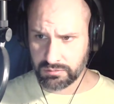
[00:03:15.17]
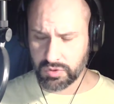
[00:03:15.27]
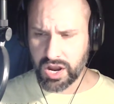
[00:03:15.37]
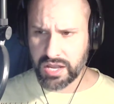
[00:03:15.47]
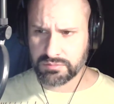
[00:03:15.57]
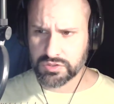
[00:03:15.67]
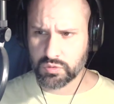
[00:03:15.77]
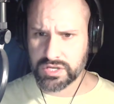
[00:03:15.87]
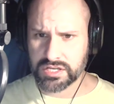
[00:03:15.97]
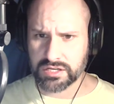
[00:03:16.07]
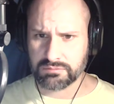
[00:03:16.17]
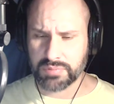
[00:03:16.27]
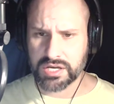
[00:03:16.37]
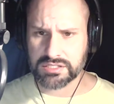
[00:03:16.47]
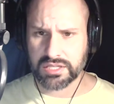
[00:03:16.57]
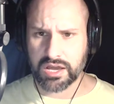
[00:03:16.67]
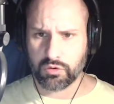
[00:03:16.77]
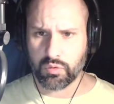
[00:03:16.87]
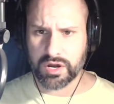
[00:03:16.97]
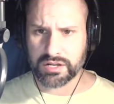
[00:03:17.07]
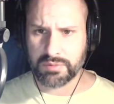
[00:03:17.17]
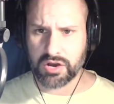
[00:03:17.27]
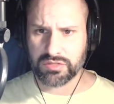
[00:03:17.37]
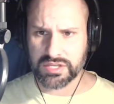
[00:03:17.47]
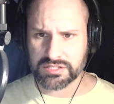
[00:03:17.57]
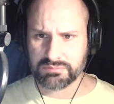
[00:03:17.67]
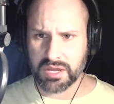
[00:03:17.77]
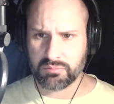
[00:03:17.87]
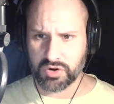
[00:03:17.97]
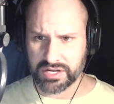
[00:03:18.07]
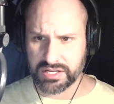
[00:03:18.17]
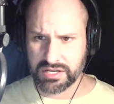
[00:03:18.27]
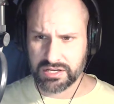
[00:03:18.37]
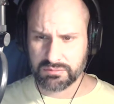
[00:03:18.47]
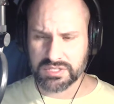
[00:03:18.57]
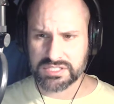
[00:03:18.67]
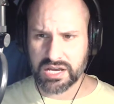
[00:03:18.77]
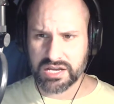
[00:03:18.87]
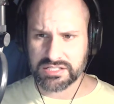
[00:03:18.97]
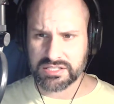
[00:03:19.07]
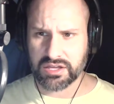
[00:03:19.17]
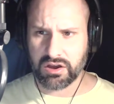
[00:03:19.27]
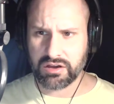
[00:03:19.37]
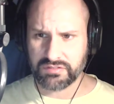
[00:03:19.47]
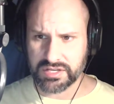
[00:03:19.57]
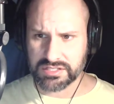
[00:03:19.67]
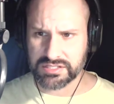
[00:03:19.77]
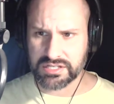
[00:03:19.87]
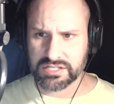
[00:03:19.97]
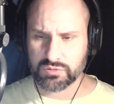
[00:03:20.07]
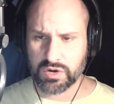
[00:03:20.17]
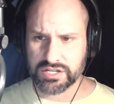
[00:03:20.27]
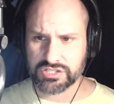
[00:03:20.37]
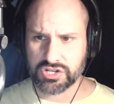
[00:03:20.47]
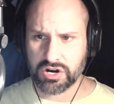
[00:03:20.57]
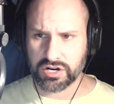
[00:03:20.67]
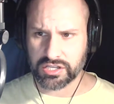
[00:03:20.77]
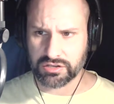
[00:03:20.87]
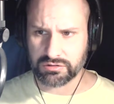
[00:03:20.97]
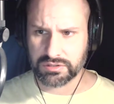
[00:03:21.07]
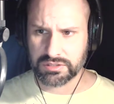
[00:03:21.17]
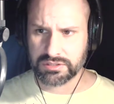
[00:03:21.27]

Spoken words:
Perhaps we can puzzle out what about this memory, besides the obvious, is what is jarring you."